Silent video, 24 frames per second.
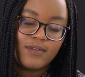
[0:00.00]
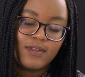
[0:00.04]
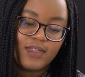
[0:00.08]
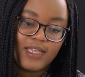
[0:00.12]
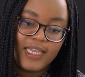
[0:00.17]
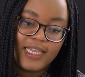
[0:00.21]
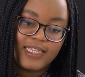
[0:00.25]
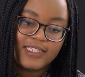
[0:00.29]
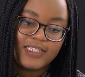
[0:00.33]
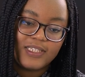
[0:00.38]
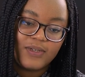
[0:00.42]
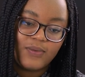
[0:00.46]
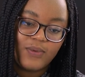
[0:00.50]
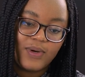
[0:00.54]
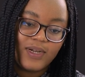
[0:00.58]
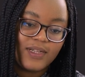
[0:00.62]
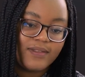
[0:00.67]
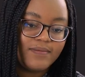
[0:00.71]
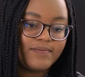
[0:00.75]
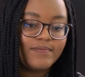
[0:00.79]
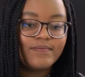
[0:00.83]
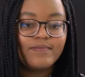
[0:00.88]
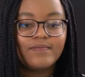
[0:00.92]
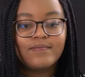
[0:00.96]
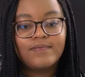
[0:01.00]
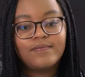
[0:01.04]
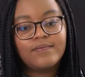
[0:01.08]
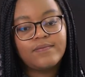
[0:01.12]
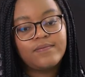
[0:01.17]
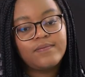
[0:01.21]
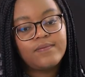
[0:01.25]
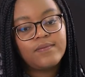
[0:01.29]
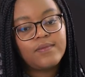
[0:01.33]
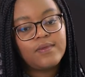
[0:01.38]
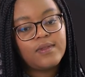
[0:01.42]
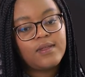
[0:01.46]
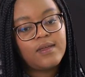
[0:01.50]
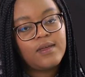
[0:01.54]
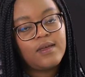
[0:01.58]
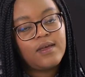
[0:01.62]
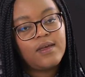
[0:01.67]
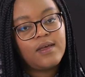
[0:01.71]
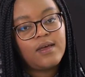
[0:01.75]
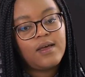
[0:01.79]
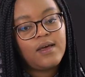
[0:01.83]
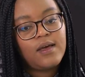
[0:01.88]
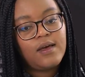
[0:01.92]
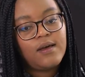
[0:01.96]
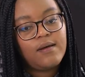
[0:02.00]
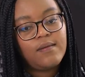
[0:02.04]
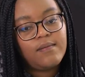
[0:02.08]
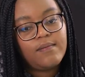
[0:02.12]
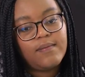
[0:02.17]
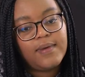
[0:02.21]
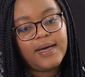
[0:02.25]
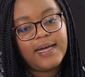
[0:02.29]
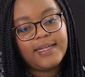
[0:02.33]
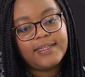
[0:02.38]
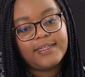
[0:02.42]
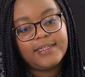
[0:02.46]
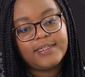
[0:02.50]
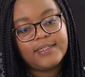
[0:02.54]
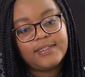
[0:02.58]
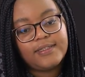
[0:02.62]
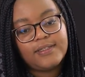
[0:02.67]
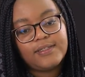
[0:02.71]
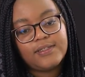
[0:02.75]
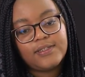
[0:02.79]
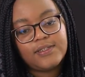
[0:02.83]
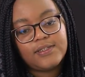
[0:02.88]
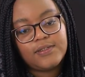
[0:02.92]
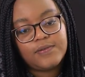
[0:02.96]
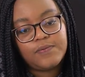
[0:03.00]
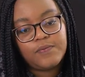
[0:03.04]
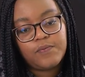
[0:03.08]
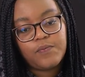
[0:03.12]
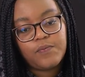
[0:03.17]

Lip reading: 81 minus